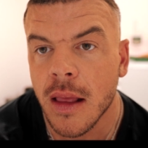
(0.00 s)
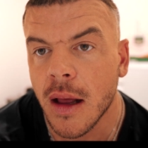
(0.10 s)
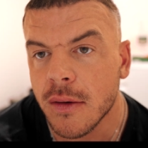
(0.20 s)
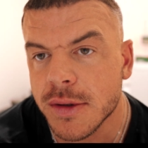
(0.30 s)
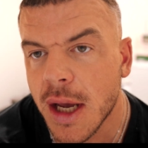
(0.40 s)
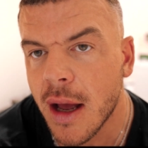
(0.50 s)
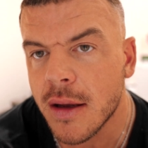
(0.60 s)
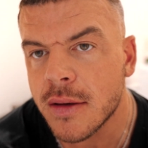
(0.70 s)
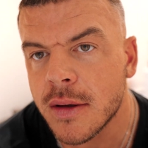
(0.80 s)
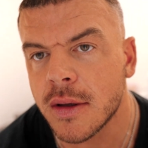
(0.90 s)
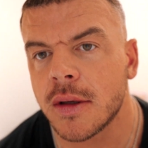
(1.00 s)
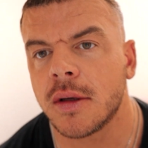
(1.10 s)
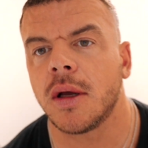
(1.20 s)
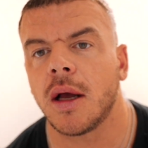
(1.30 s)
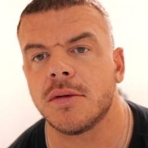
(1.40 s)
How's that?
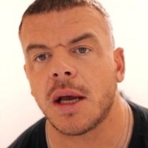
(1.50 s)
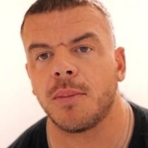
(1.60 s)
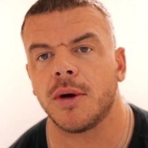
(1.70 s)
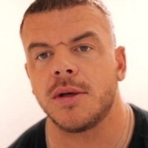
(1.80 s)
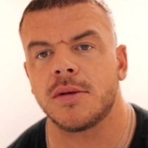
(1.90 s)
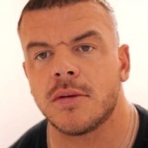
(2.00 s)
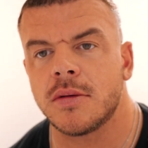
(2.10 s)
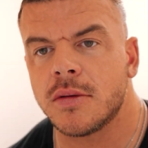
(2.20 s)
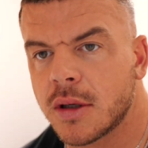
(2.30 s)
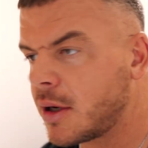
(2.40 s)
How's that, boys? Is that